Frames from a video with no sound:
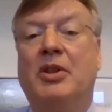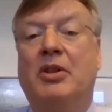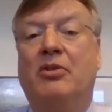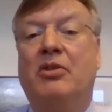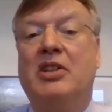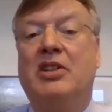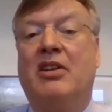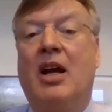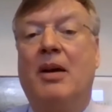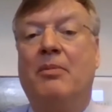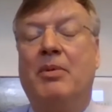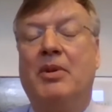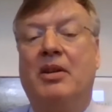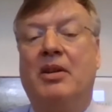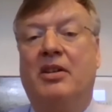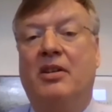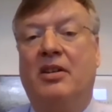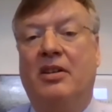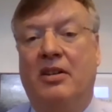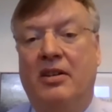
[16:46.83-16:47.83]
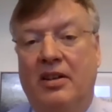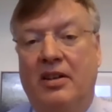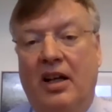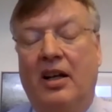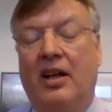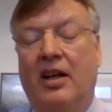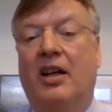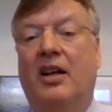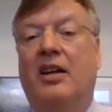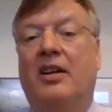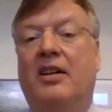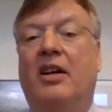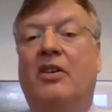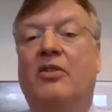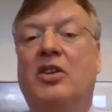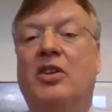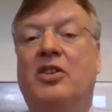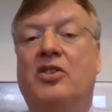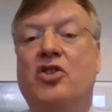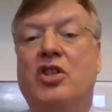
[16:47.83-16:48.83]
described how
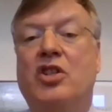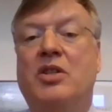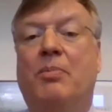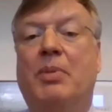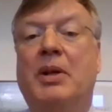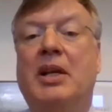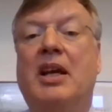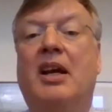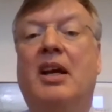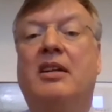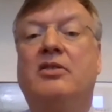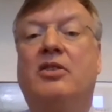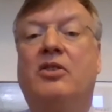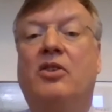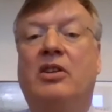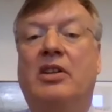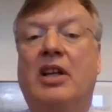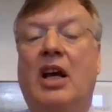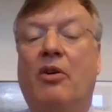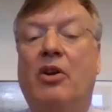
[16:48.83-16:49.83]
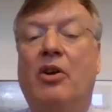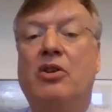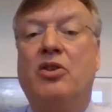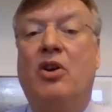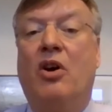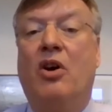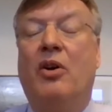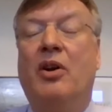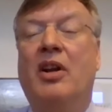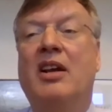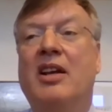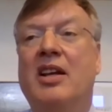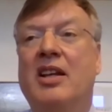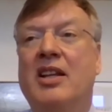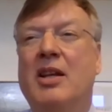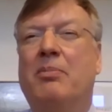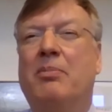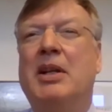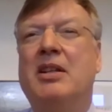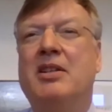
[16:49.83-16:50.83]
the GDP has gone down and so on,
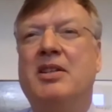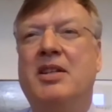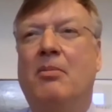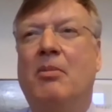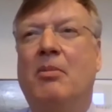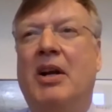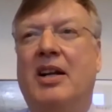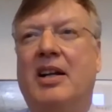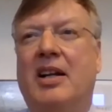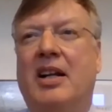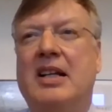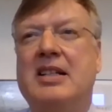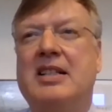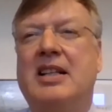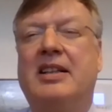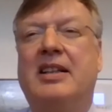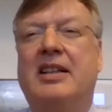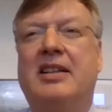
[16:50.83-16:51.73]
they're pretty similar here in Iceland.